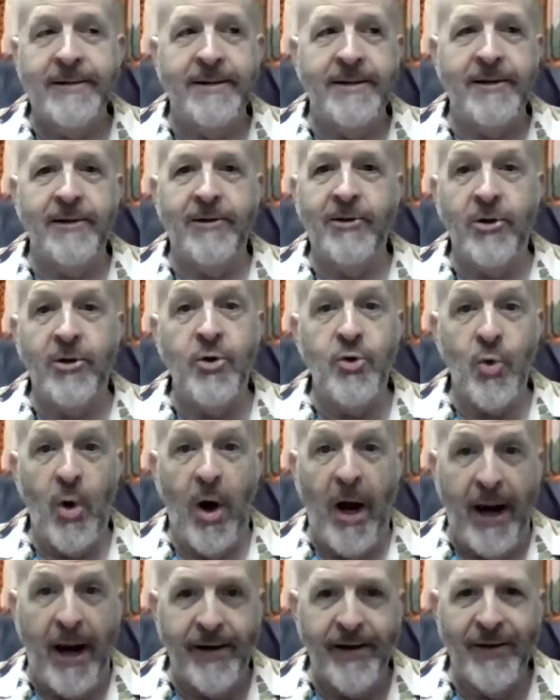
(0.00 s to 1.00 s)
is a little
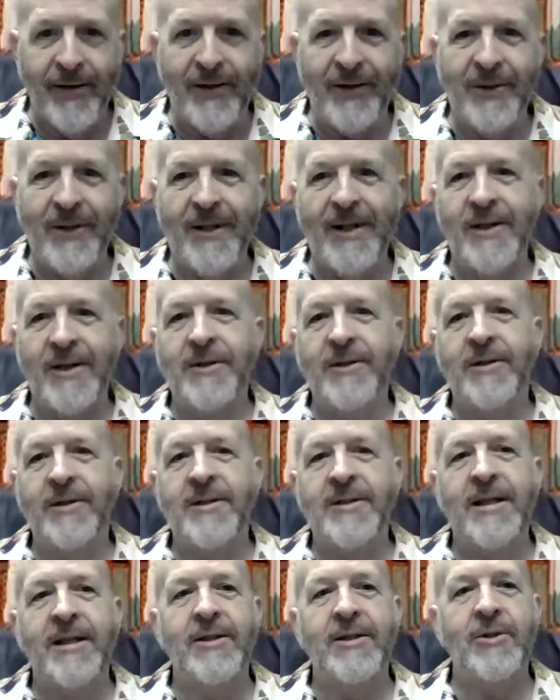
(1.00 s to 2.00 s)
drier, I'll get out there
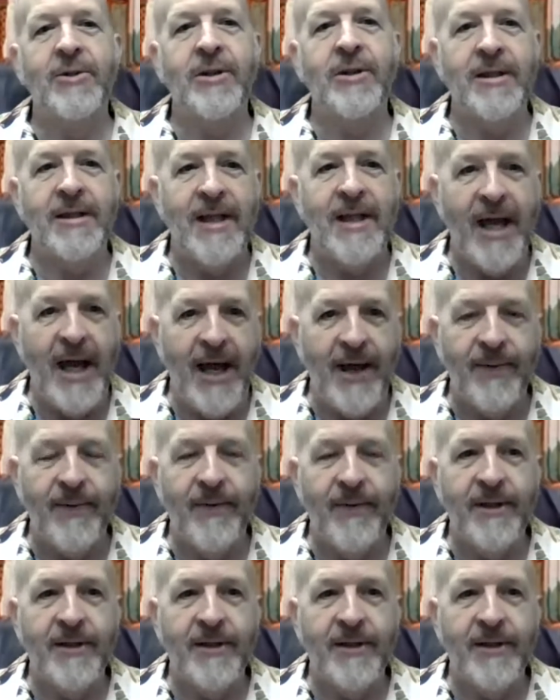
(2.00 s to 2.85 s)
and take a look at that.